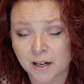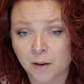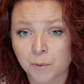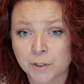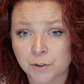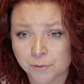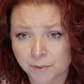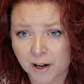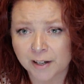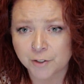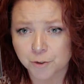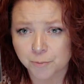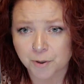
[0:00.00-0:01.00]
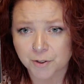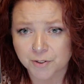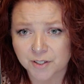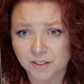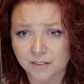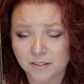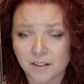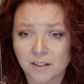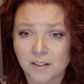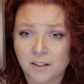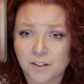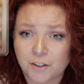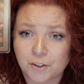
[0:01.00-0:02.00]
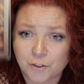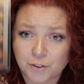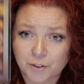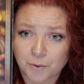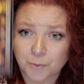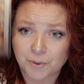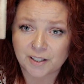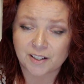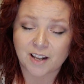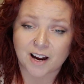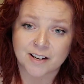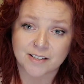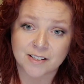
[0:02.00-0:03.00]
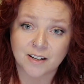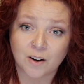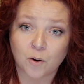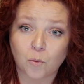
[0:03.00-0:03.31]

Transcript: And when you find your person, you're going to realize